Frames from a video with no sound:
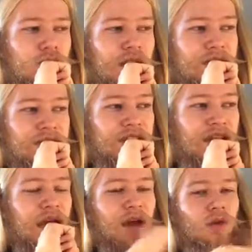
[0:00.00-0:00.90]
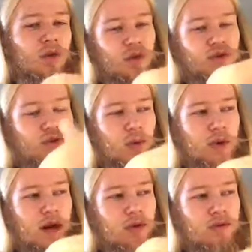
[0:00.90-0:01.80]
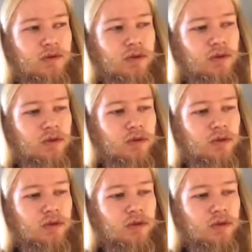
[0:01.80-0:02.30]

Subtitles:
as they can grow so powerful.